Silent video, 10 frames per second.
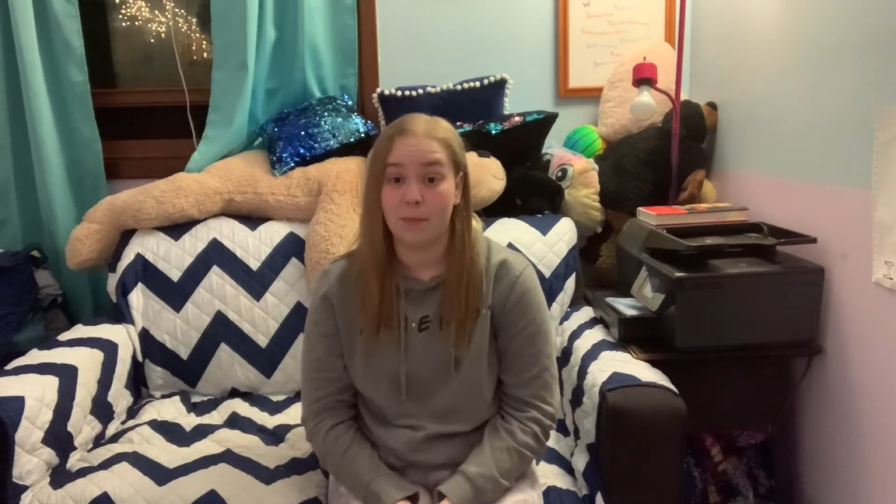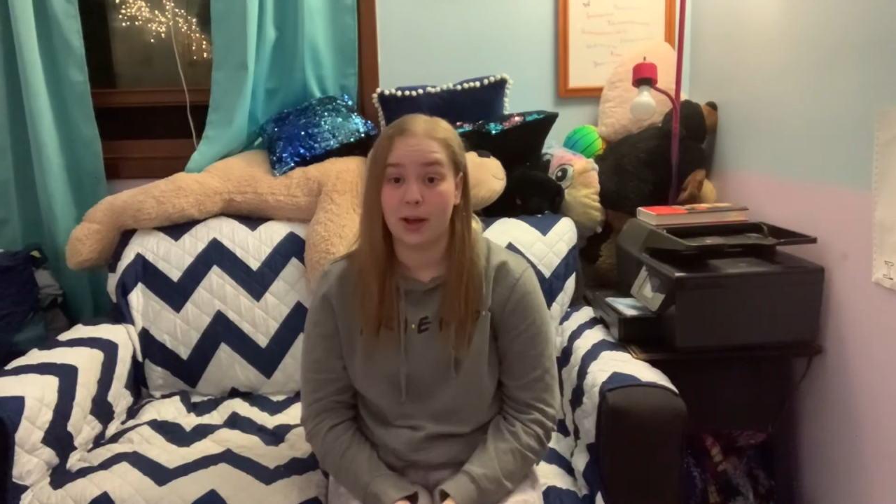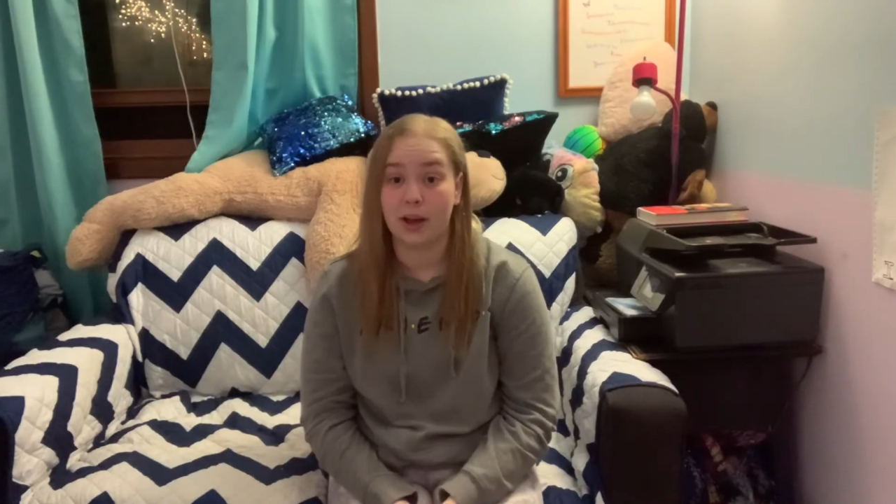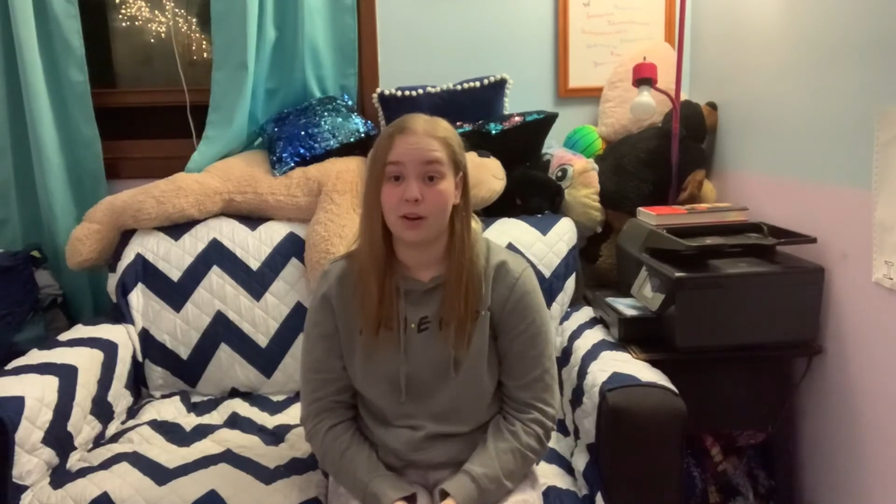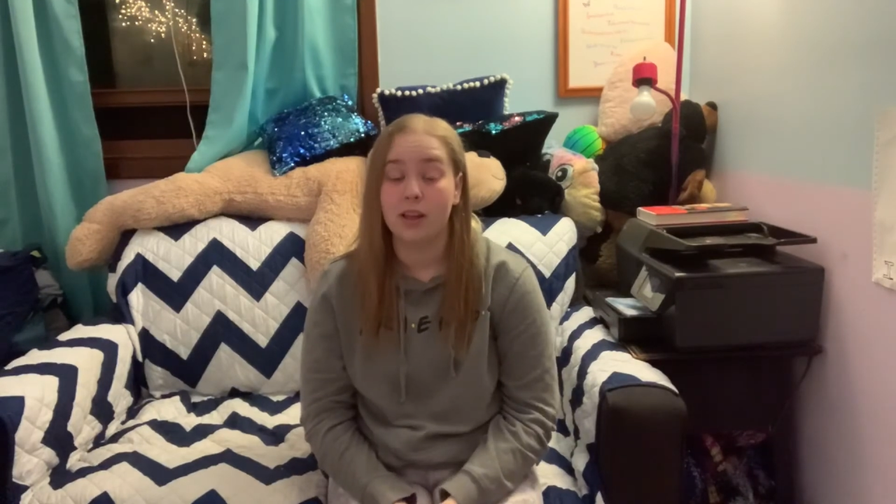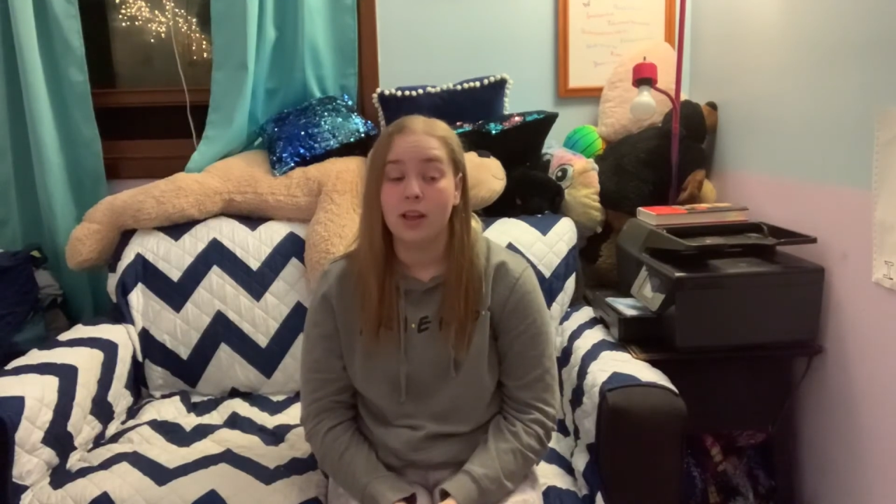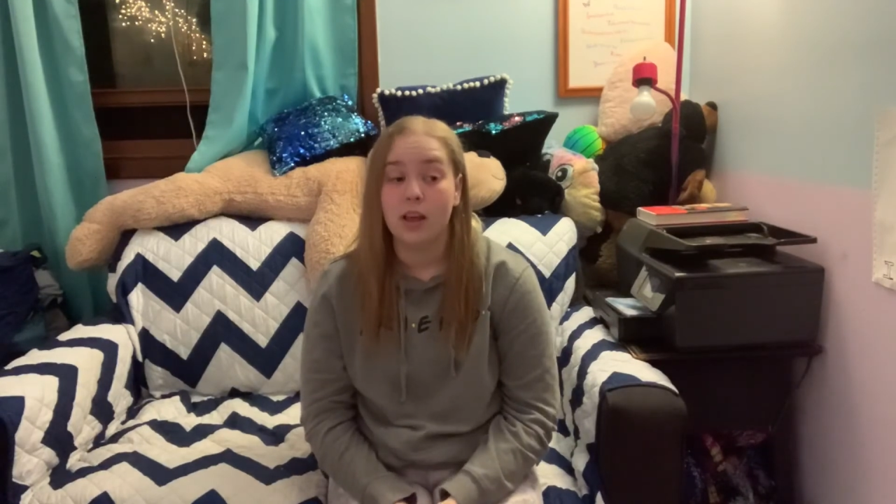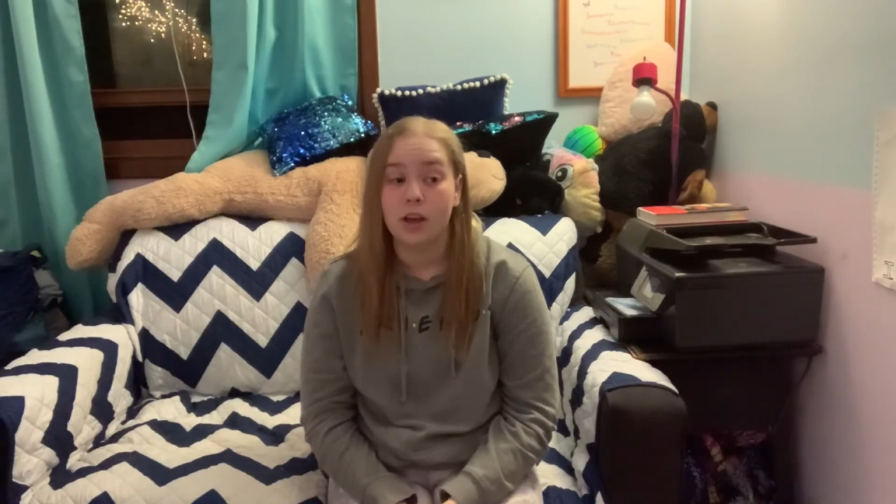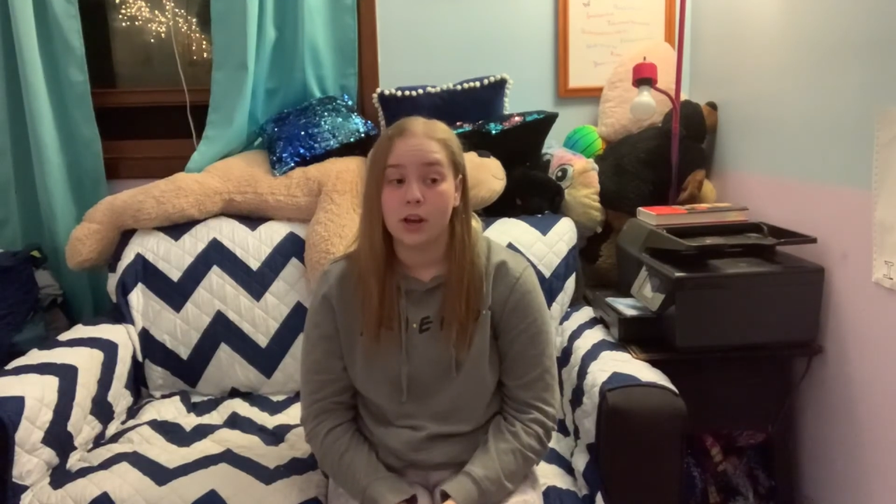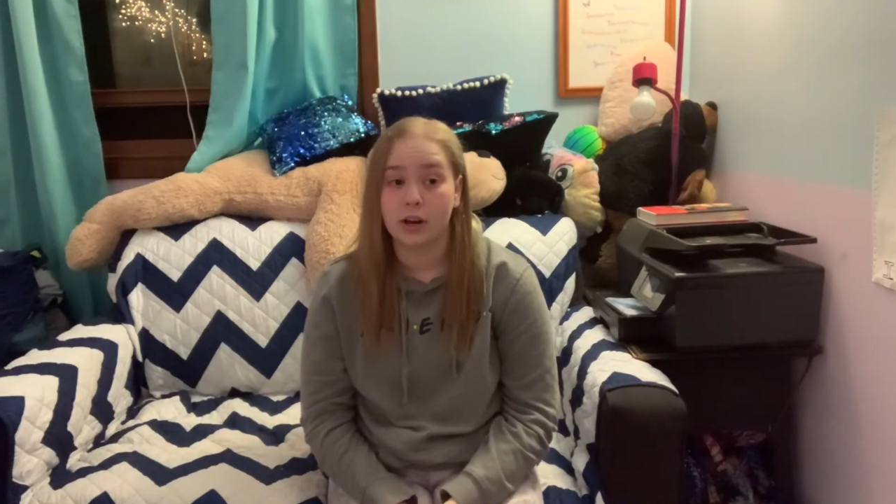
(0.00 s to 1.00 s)
about
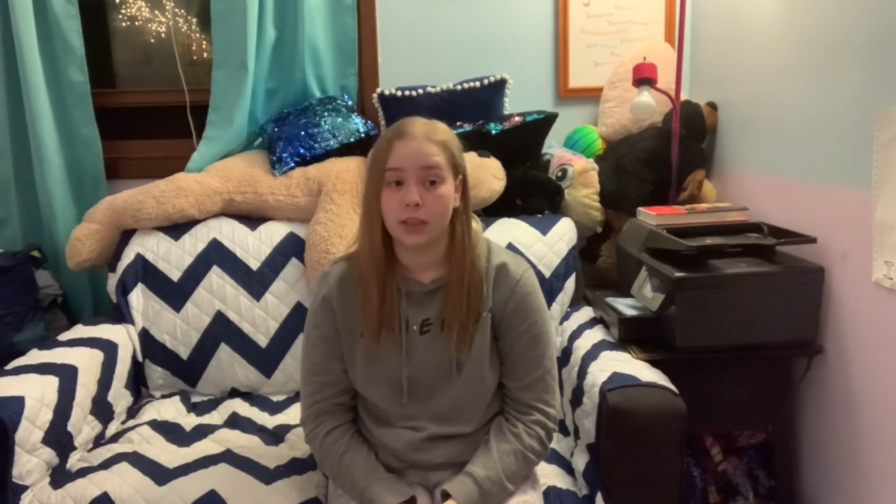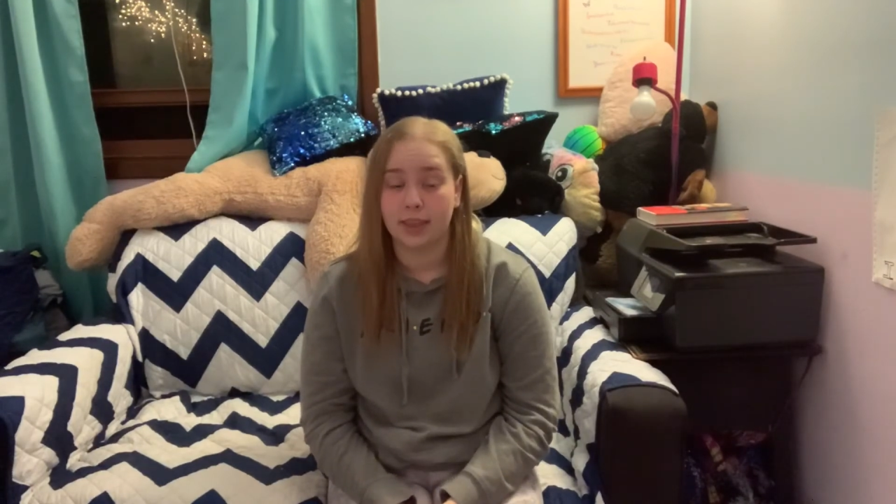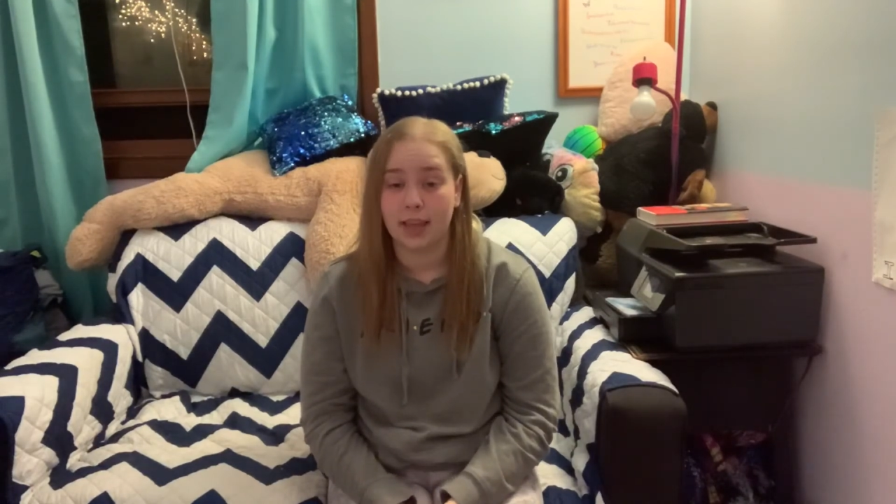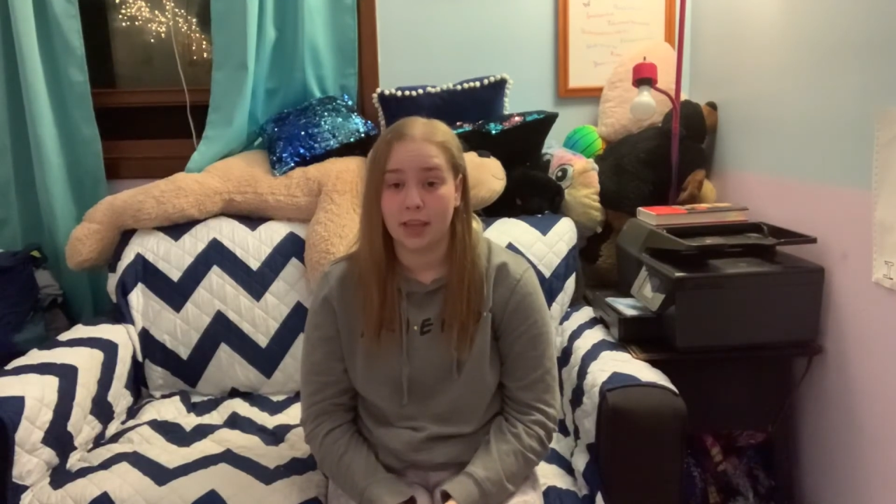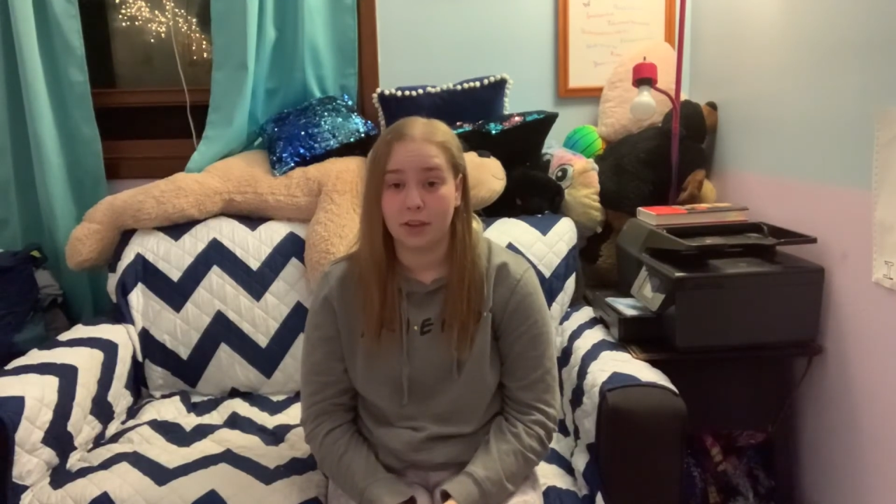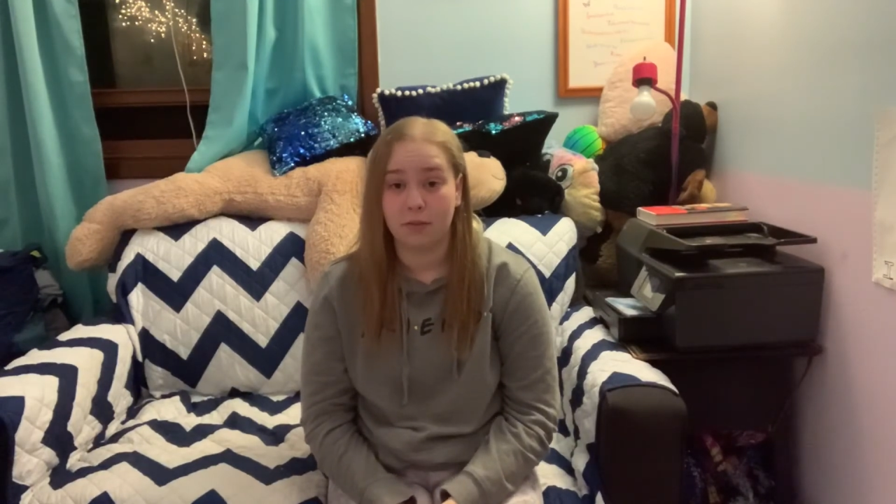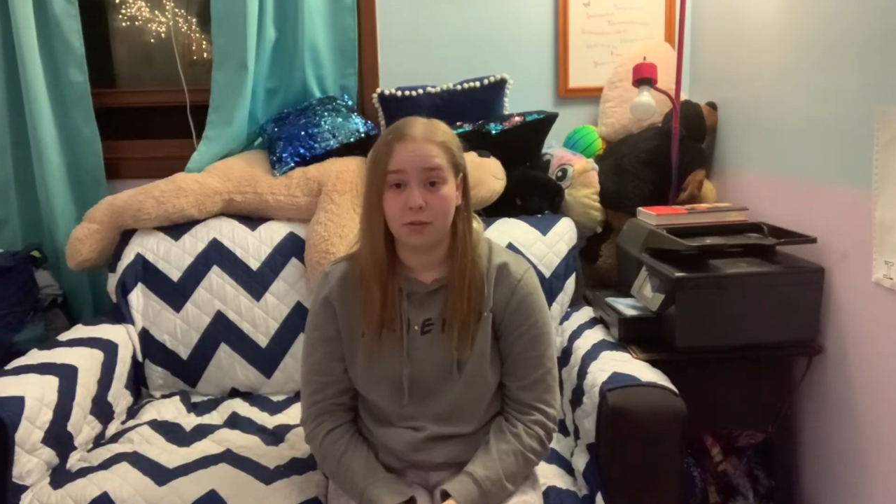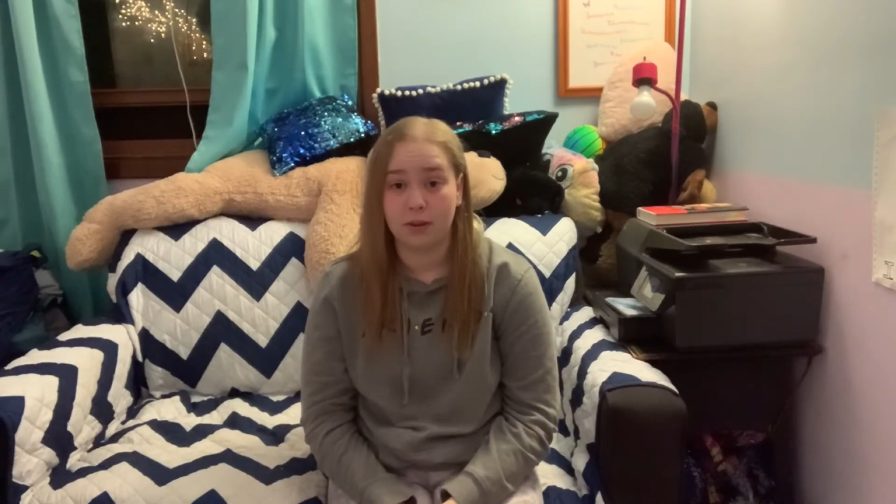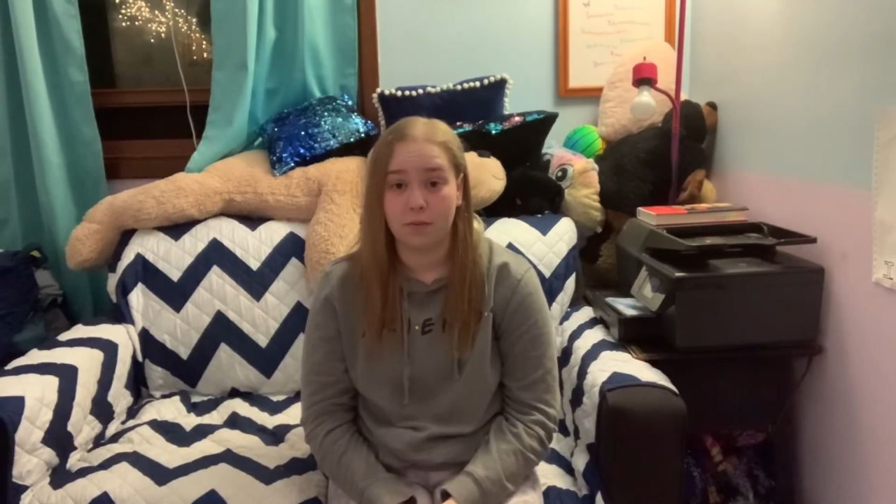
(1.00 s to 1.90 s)
her, like, that you,